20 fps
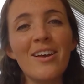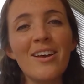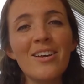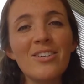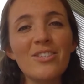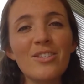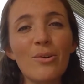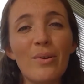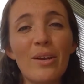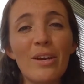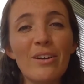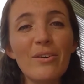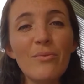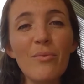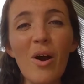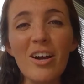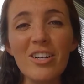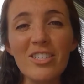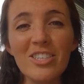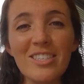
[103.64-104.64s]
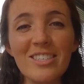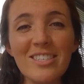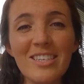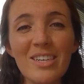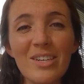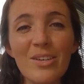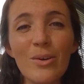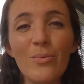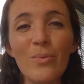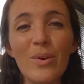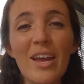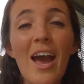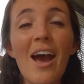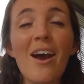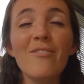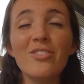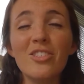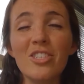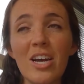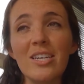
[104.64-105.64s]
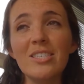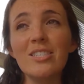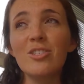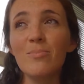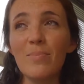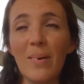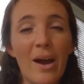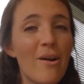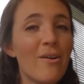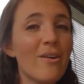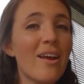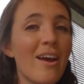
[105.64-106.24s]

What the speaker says: So here in Washington, we have just about